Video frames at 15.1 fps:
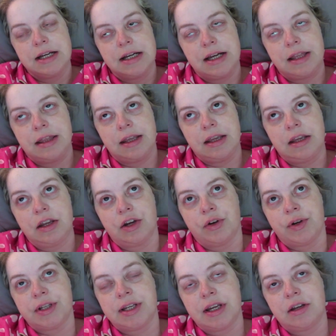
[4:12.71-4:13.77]
I think,
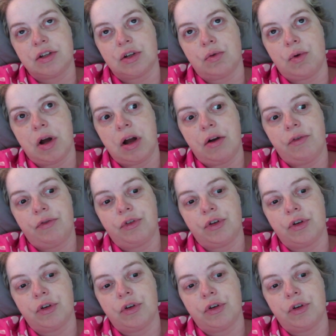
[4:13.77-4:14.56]
it takes a while for